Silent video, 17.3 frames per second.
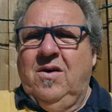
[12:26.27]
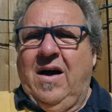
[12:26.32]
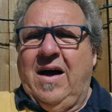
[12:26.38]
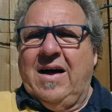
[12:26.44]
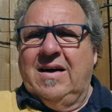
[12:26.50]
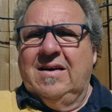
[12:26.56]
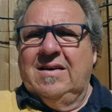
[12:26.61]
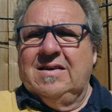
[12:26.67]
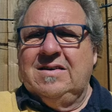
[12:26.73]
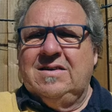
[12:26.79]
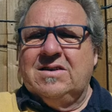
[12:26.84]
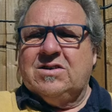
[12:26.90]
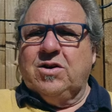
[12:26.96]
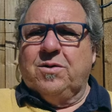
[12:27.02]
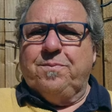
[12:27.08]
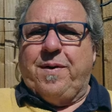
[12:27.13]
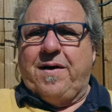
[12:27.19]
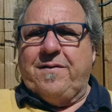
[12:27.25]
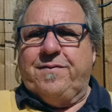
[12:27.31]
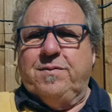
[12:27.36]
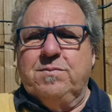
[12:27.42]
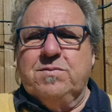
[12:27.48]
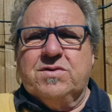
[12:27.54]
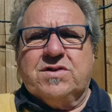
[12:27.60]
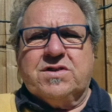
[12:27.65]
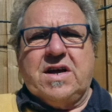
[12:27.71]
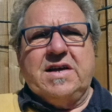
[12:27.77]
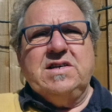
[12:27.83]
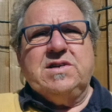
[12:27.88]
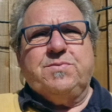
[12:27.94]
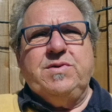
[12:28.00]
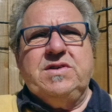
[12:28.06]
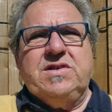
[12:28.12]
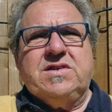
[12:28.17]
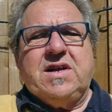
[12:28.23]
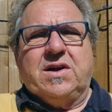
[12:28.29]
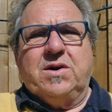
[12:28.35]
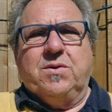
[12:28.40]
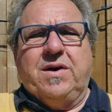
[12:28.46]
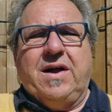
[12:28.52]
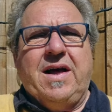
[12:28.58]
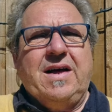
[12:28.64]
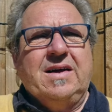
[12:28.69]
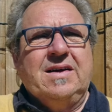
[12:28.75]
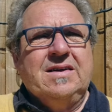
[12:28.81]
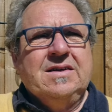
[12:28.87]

right, just got back from Sainsbury's, done all that.